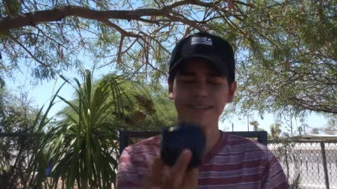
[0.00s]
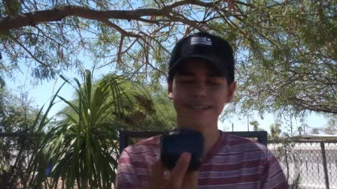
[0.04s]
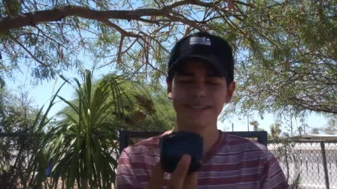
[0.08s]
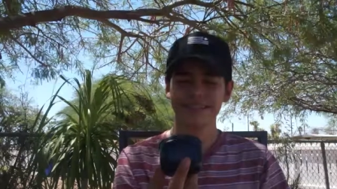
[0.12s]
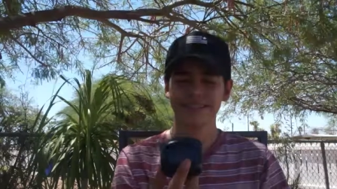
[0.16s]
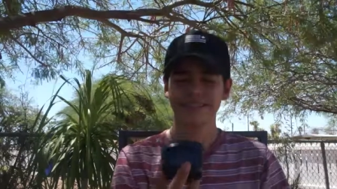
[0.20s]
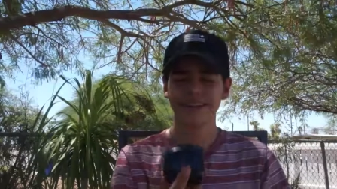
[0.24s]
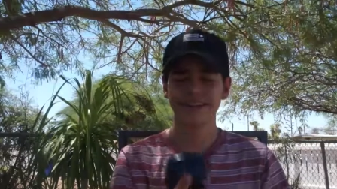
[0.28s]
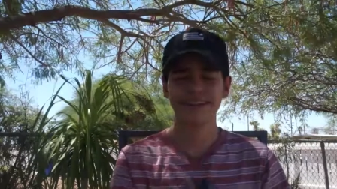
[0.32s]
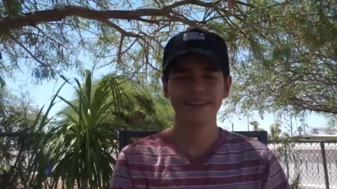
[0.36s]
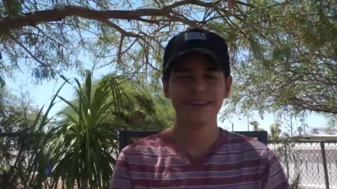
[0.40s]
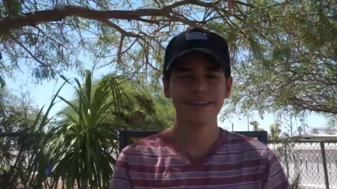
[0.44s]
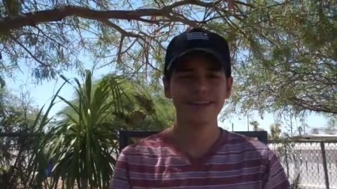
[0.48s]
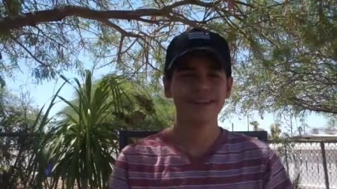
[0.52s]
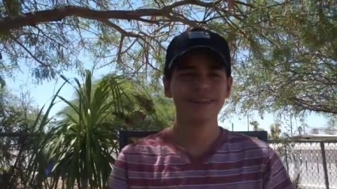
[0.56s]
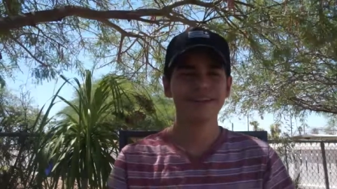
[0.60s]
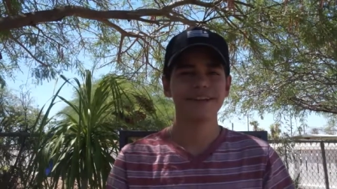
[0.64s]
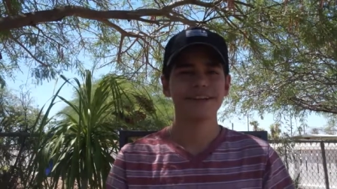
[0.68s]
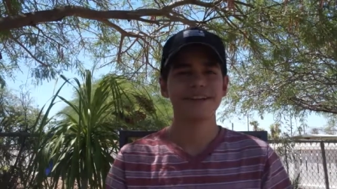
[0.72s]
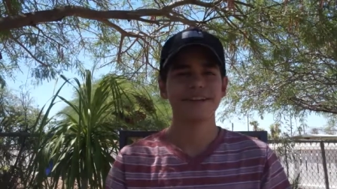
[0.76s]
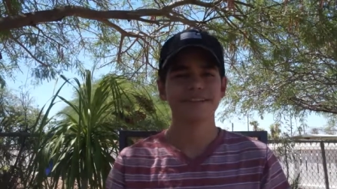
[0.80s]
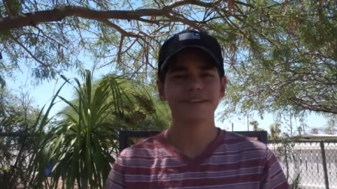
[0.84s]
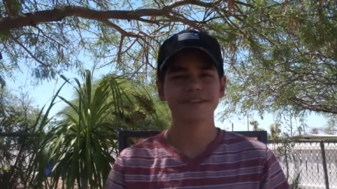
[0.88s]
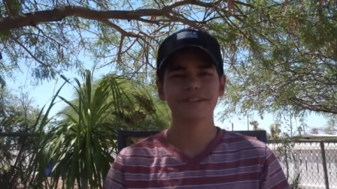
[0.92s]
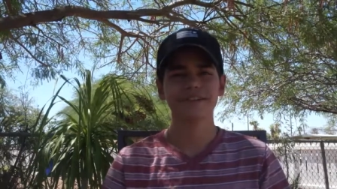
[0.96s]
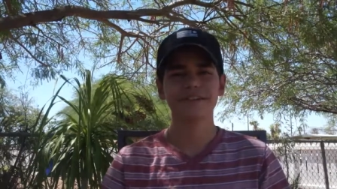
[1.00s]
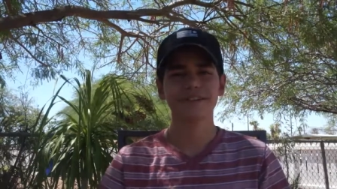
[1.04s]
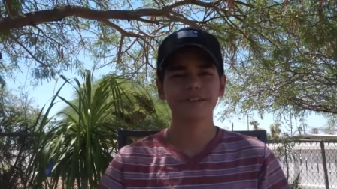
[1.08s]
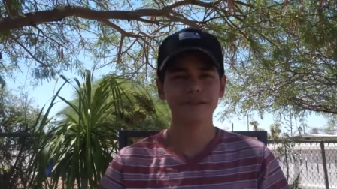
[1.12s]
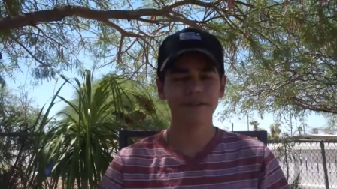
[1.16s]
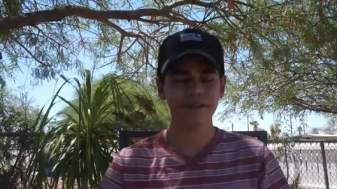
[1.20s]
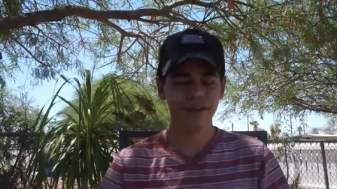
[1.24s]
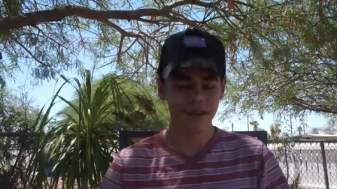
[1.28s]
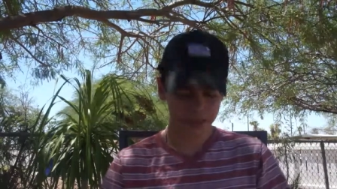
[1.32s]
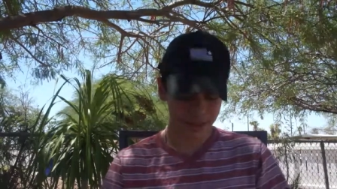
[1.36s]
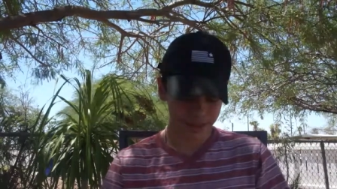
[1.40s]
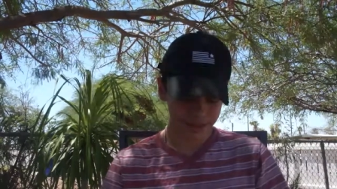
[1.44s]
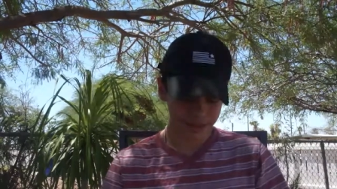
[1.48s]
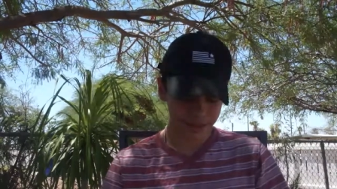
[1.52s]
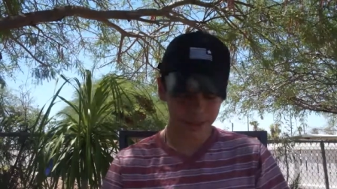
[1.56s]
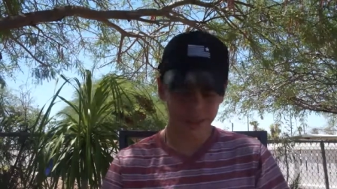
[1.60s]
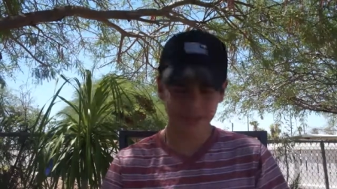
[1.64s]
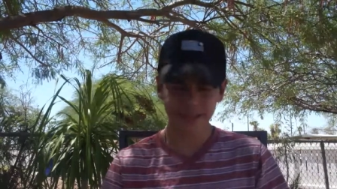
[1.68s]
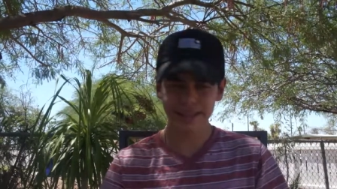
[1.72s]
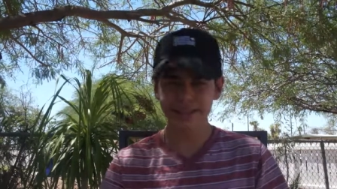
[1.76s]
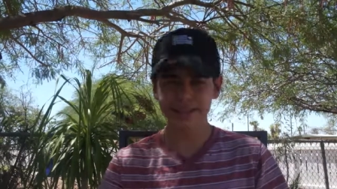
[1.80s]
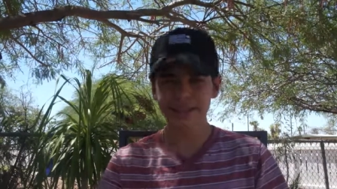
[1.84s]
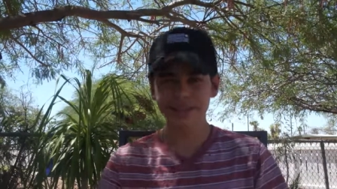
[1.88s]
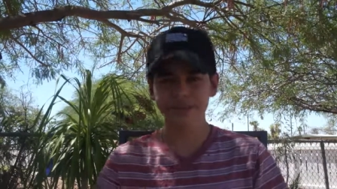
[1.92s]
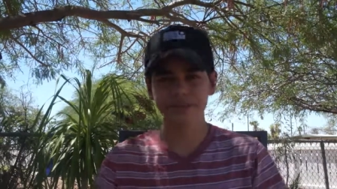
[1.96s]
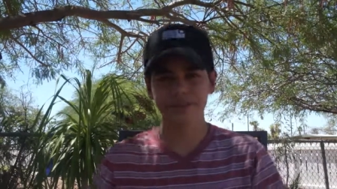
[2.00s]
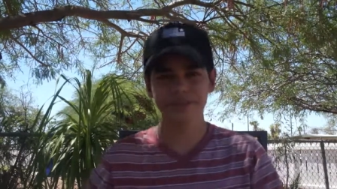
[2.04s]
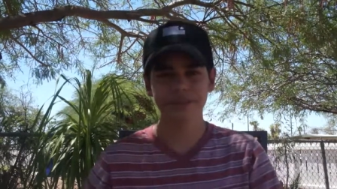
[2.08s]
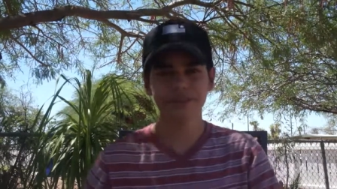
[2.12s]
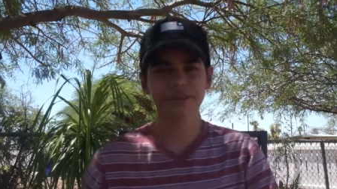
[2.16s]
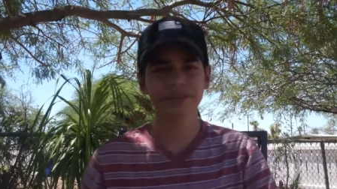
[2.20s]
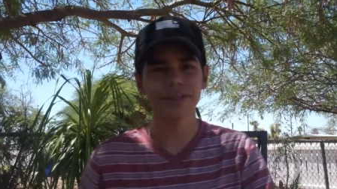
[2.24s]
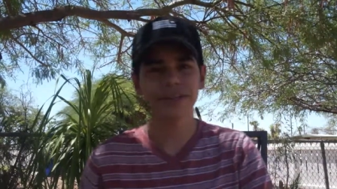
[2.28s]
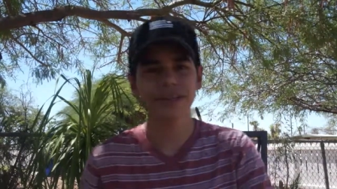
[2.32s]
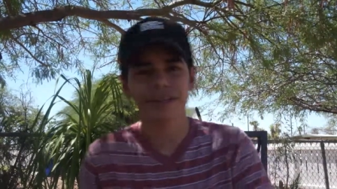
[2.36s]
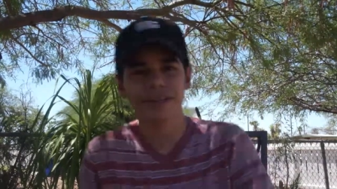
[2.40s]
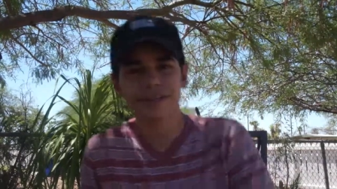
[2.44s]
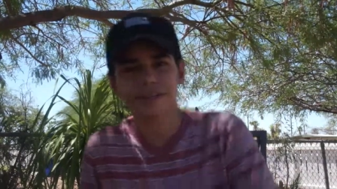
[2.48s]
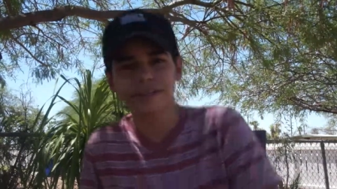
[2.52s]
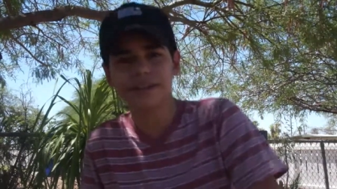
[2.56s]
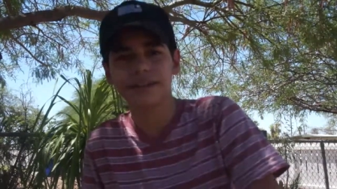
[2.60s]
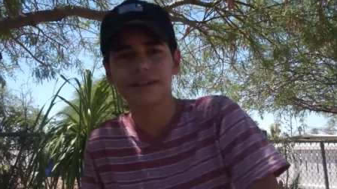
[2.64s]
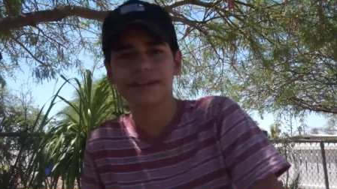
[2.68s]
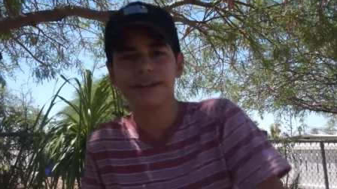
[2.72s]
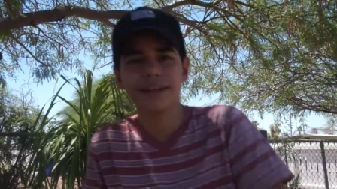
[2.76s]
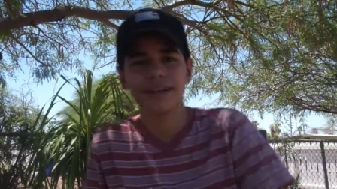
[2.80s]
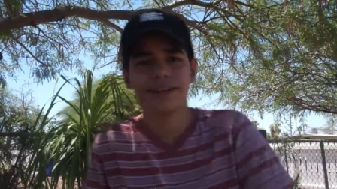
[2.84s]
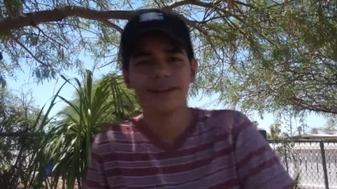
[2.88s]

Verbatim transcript: guys. So, yeah, that's it for the video.